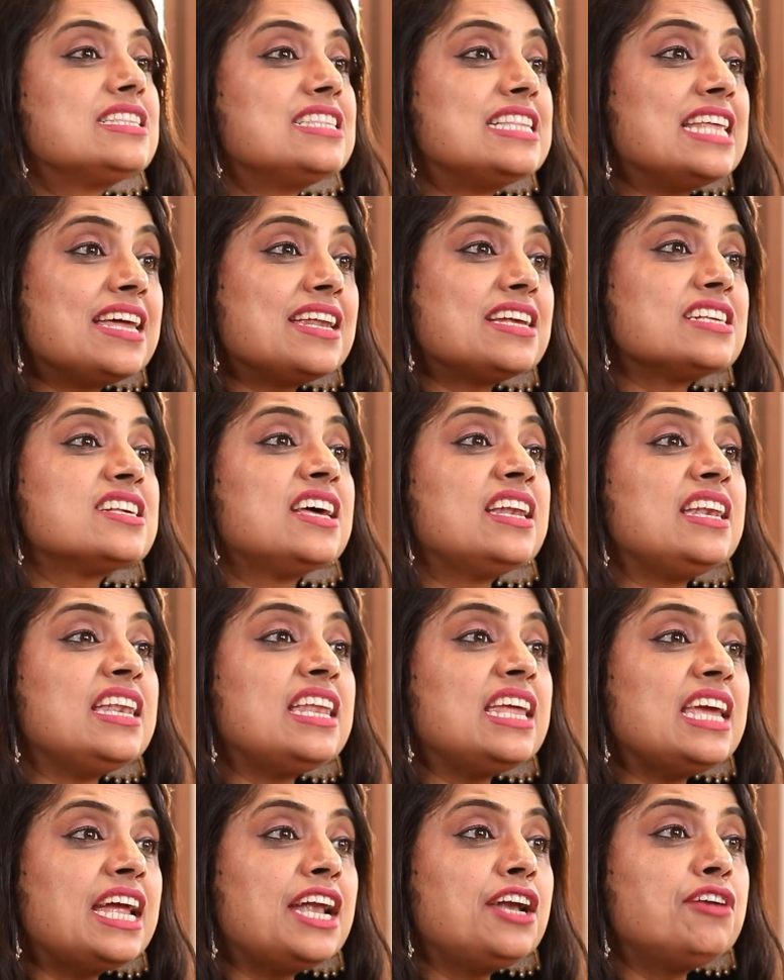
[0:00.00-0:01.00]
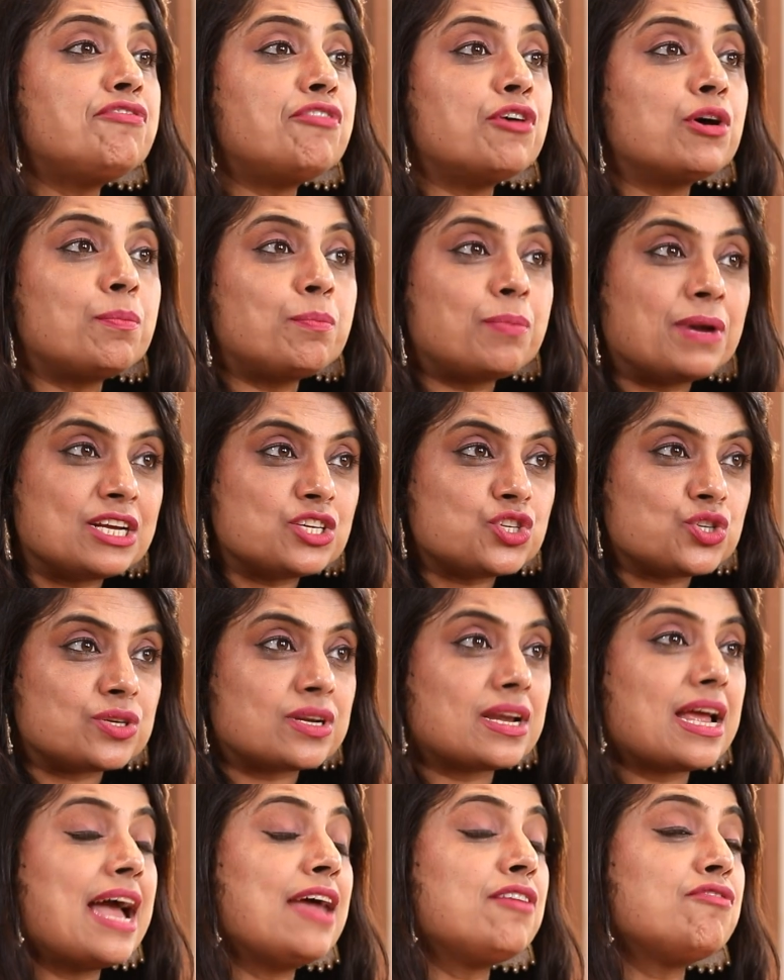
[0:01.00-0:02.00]
There is a need for pressure,
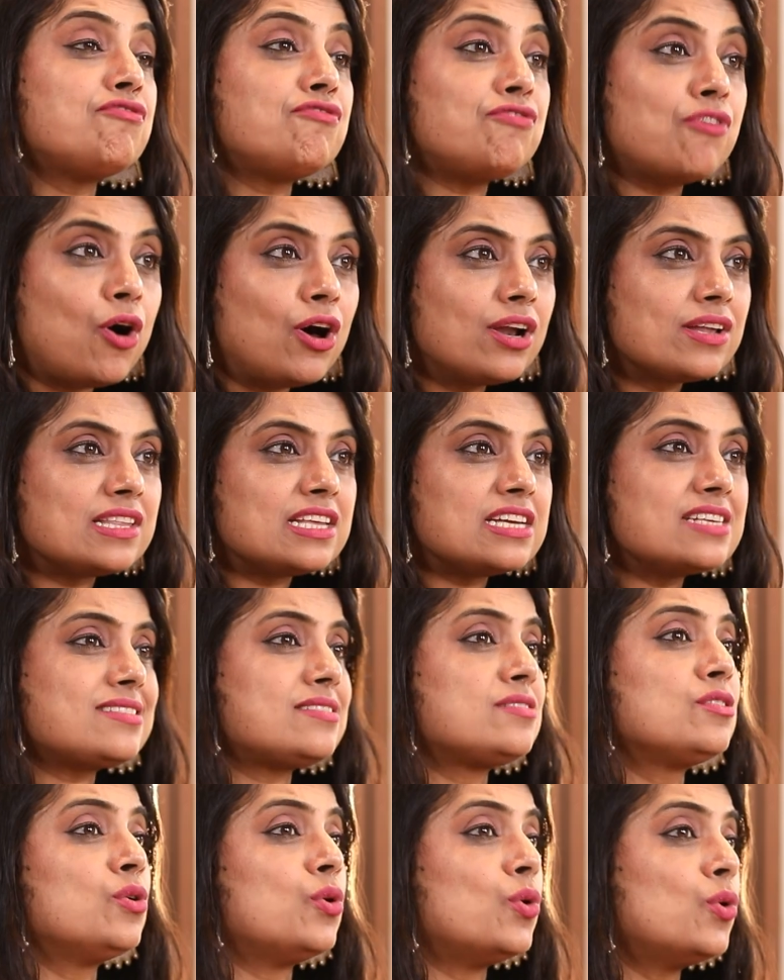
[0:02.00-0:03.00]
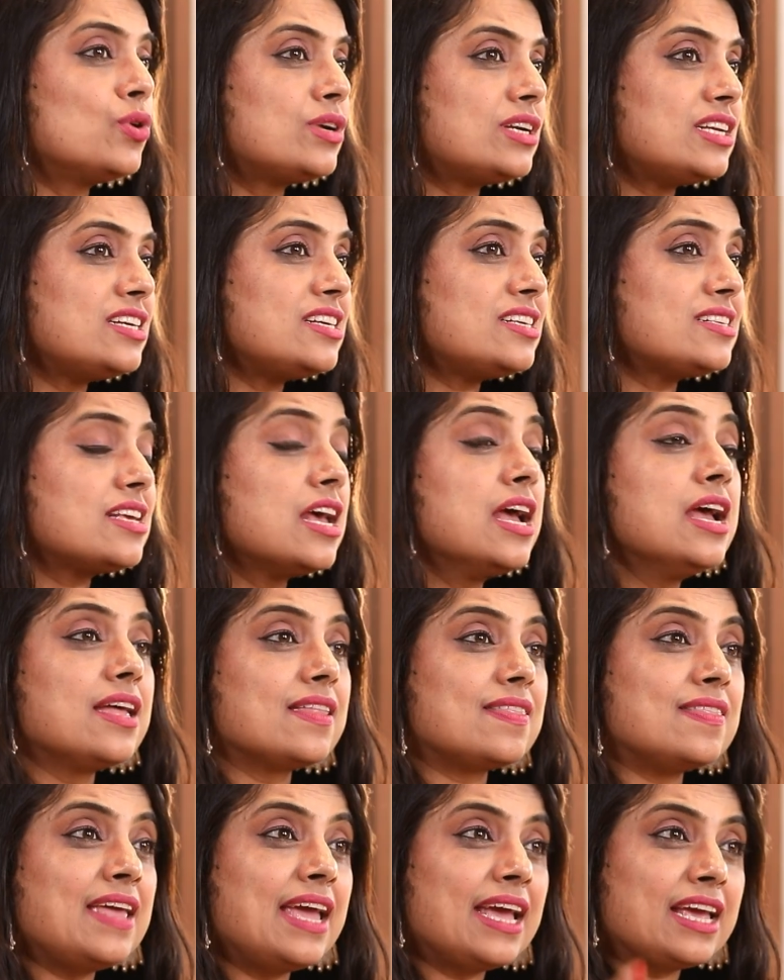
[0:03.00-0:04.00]
and for this the OTs,
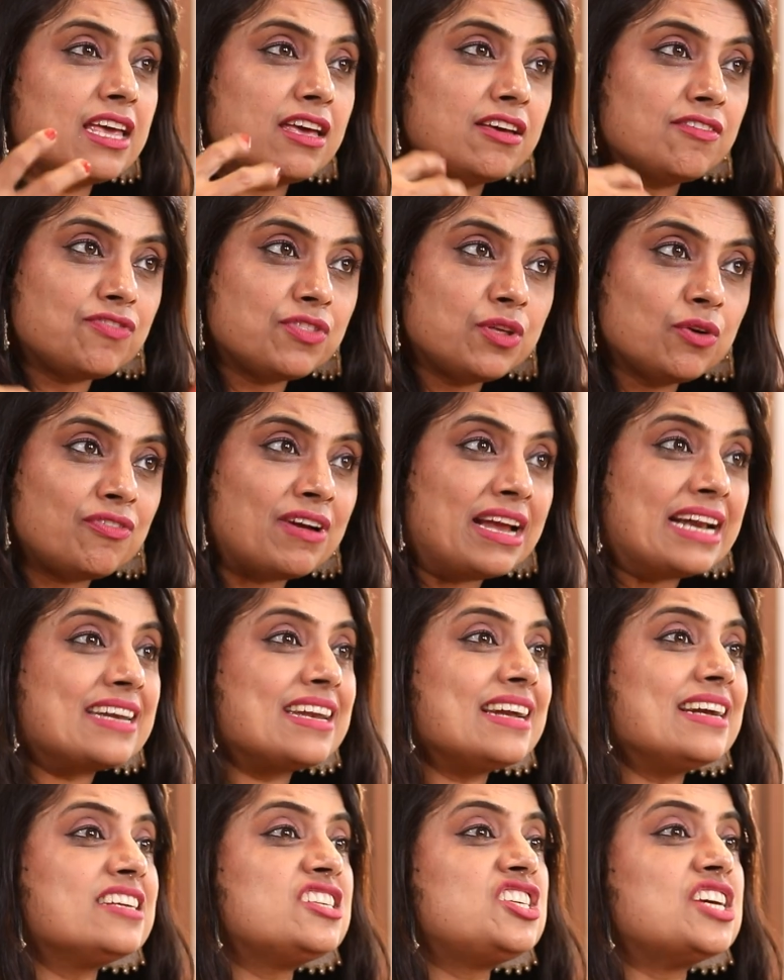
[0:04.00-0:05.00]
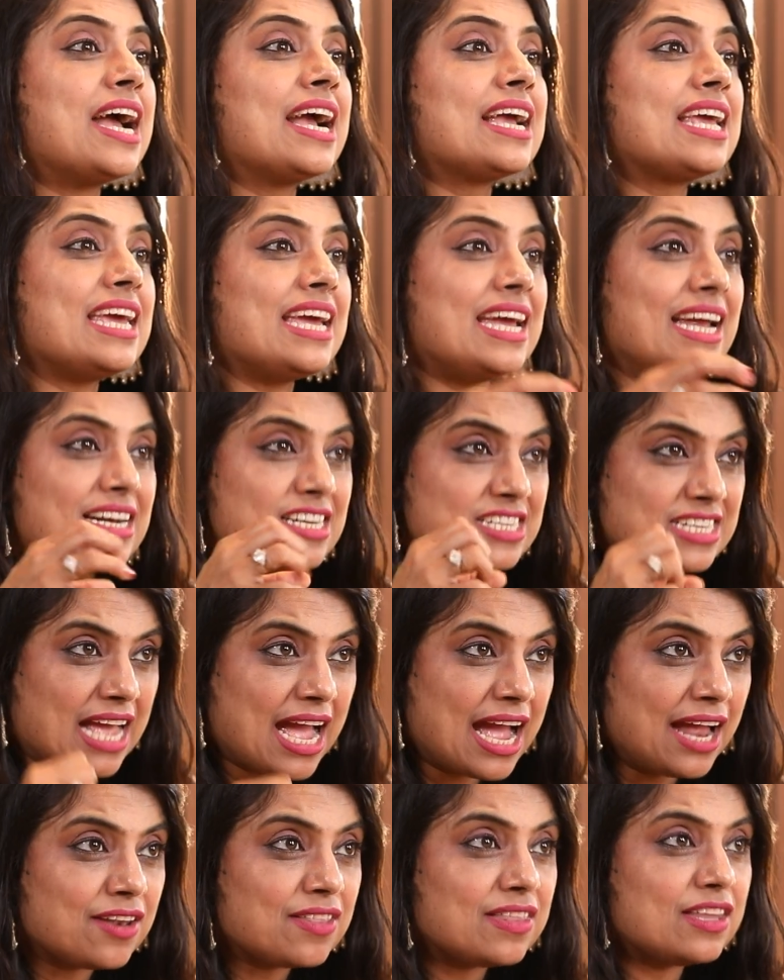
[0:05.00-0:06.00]
they give the weighted jackets,
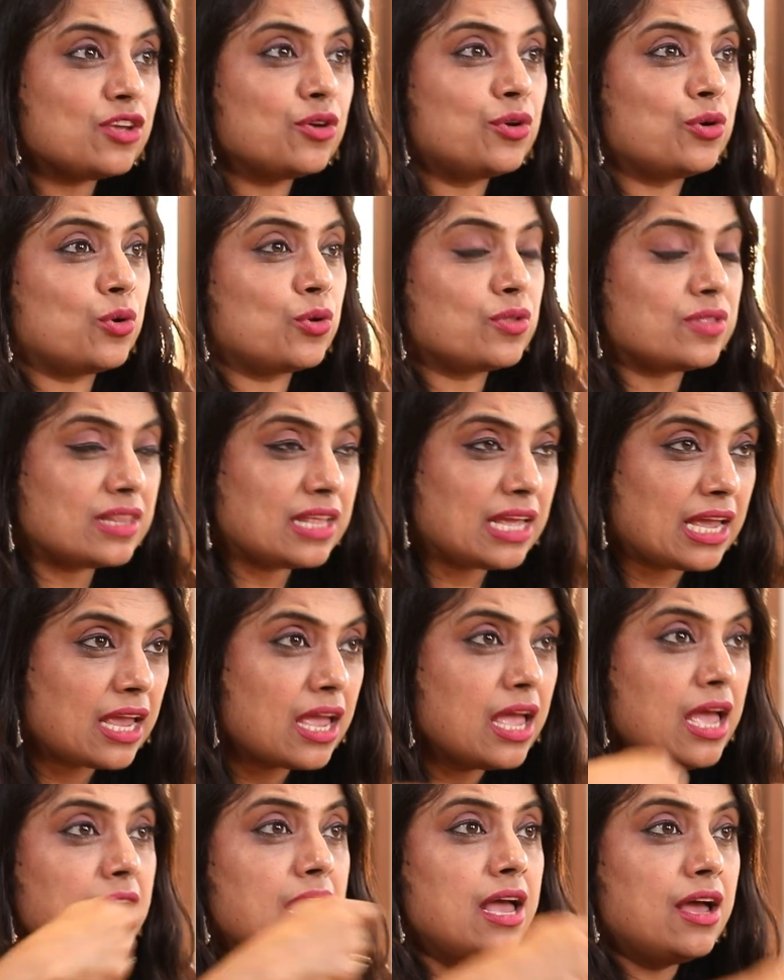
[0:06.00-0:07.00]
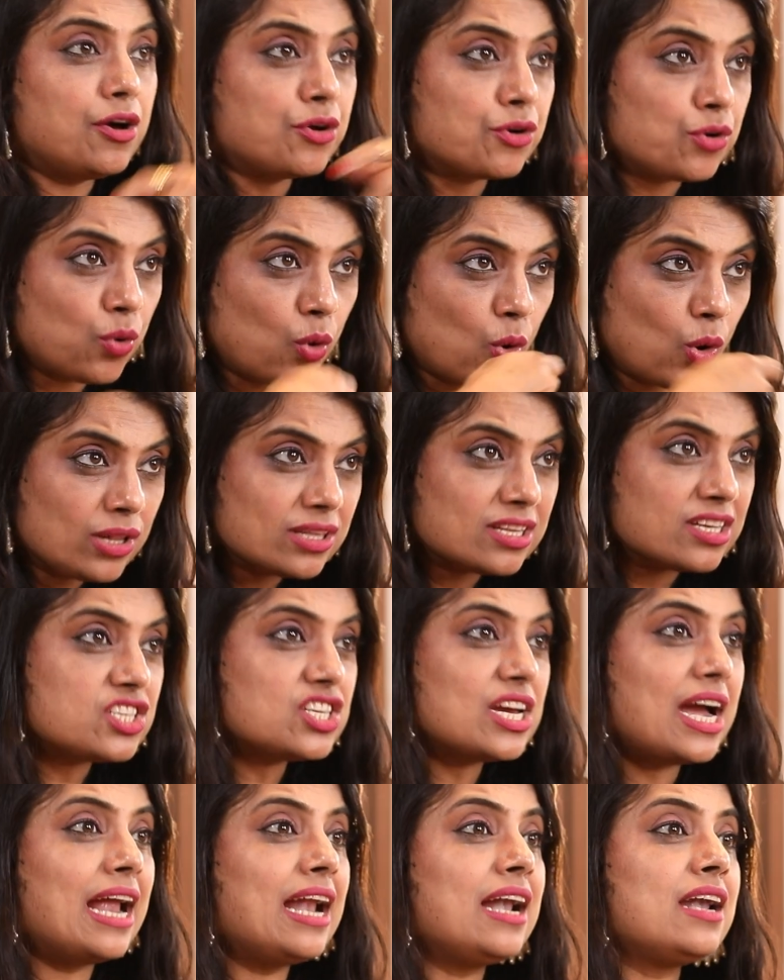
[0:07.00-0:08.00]
and you know, they roll the
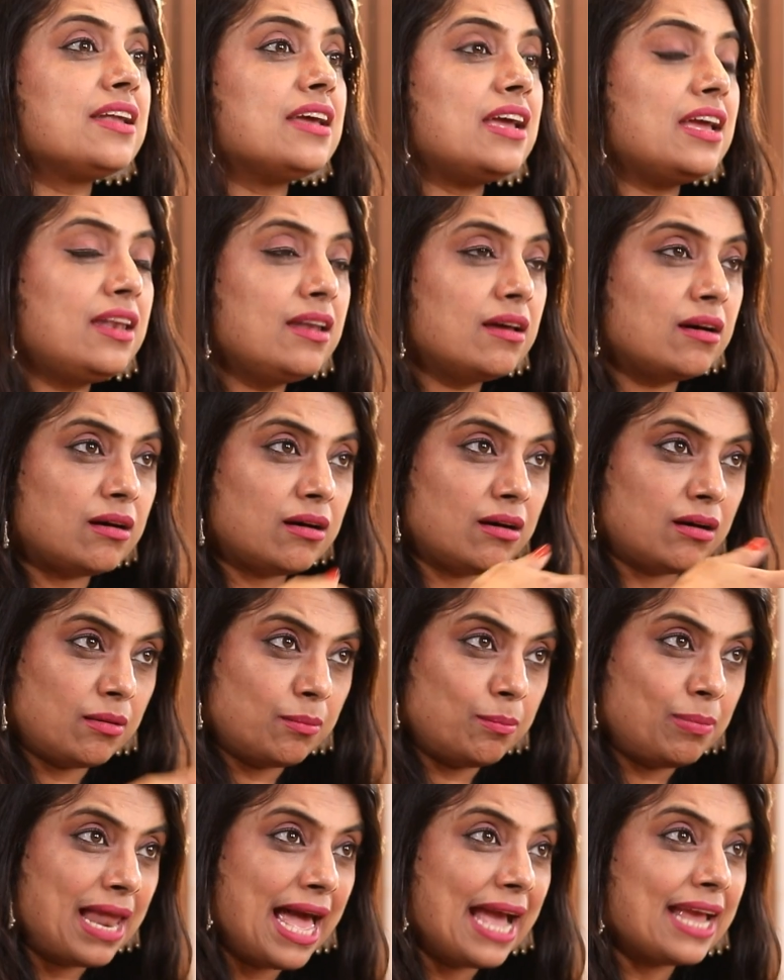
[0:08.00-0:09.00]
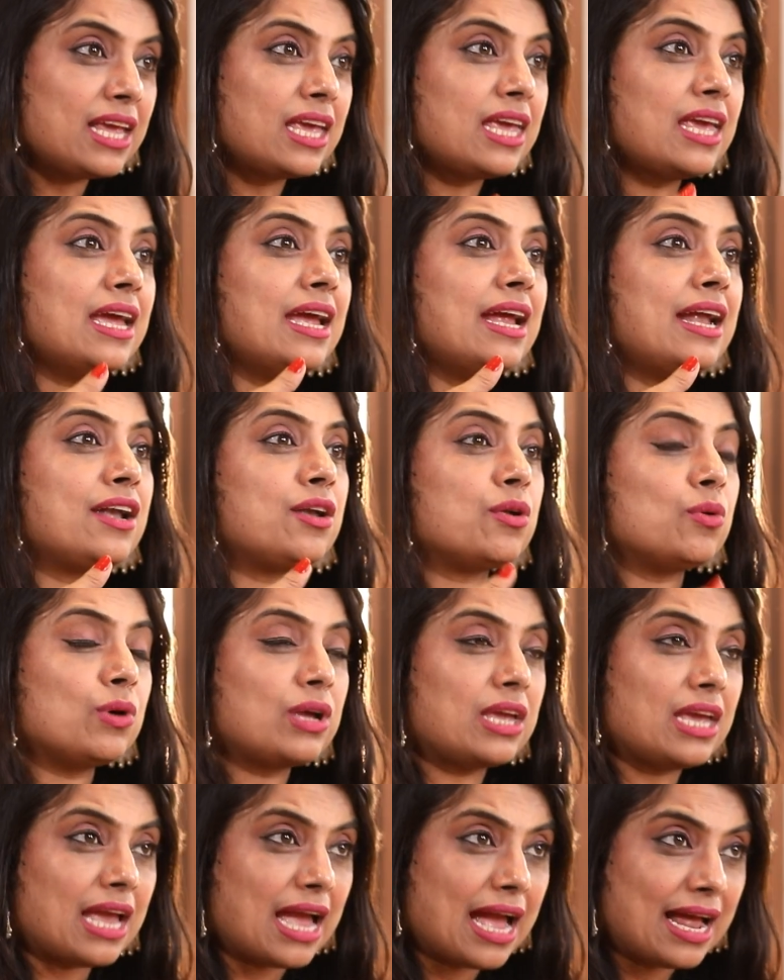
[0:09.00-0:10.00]
child in a blanket,
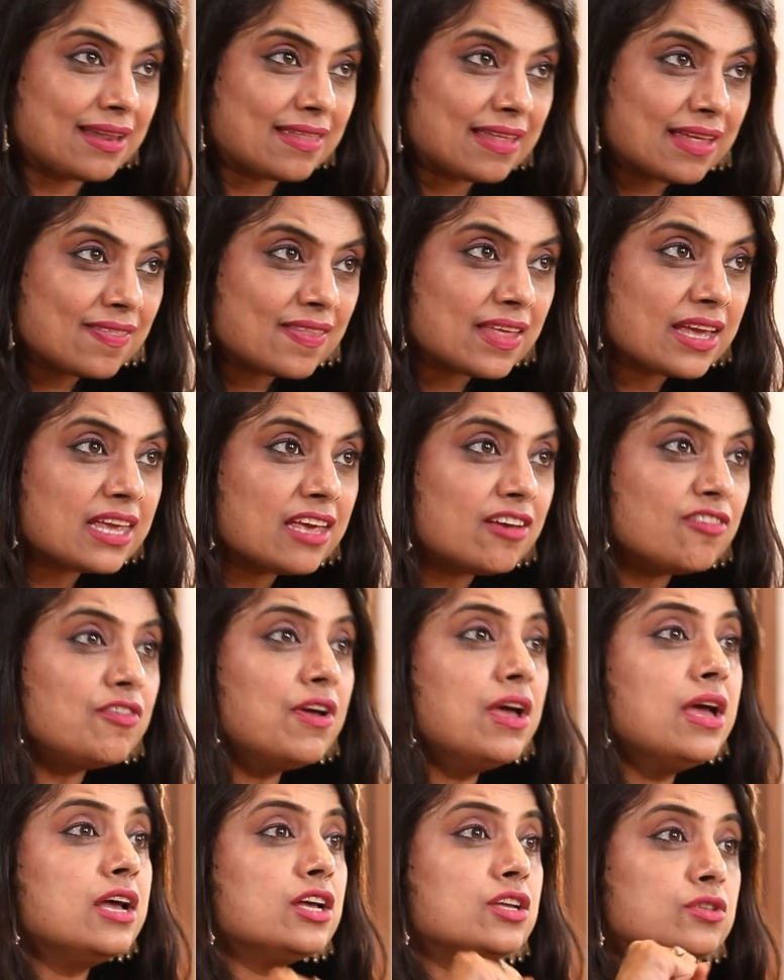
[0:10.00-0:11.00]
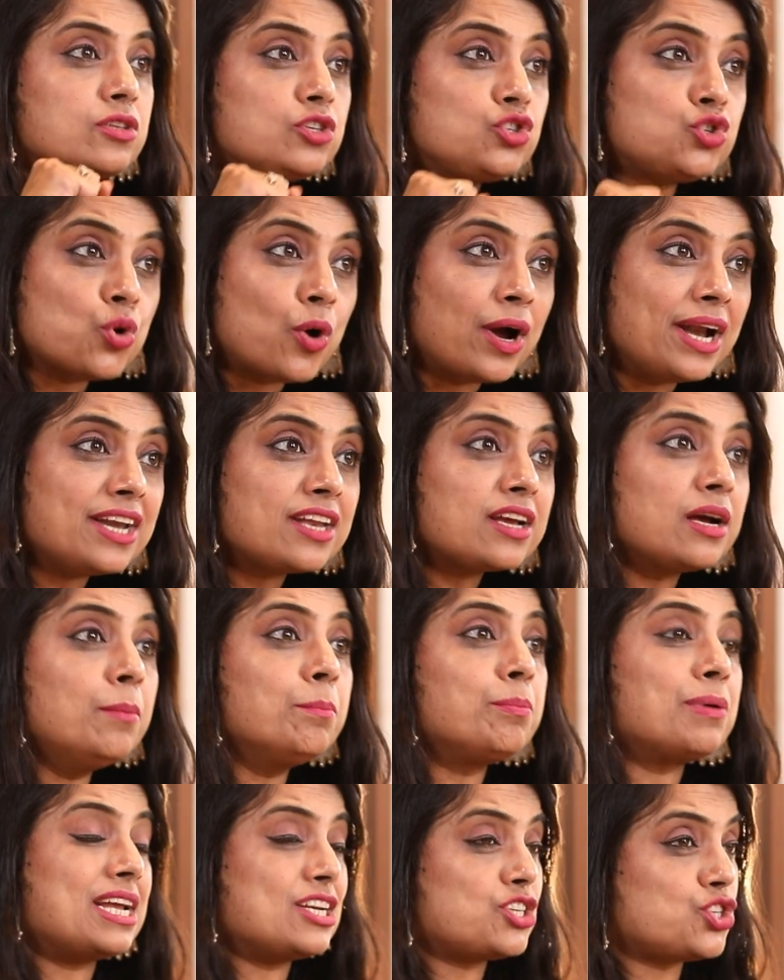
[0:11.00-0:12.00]
okay, and then they give joint
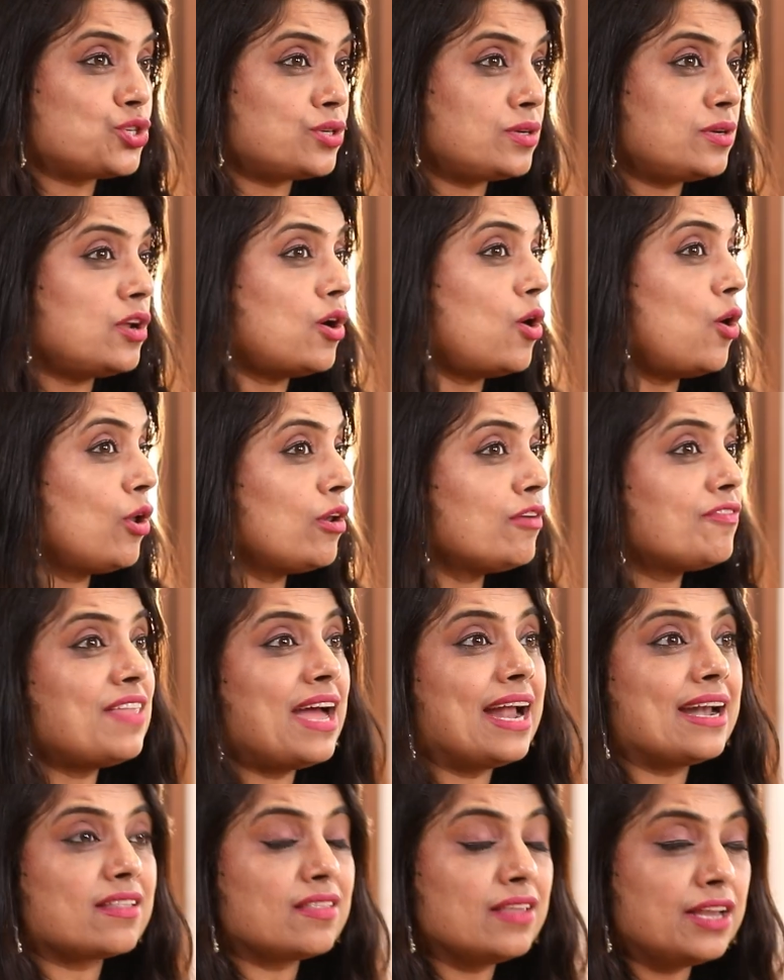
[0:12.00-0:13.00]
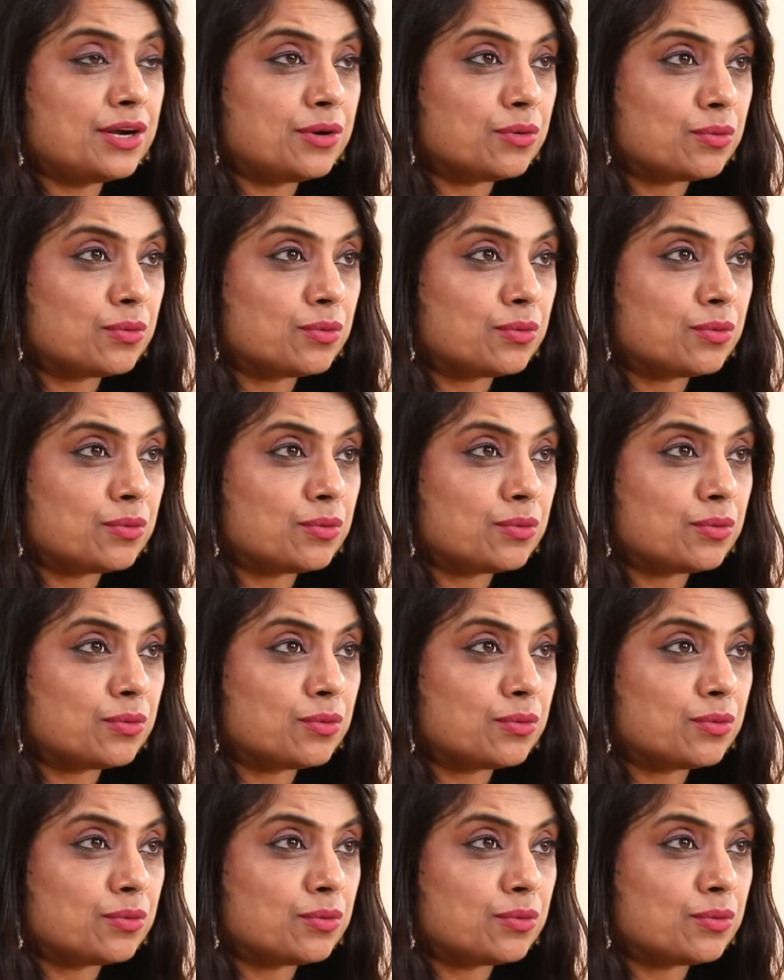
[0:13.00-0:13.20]
compression, all of that they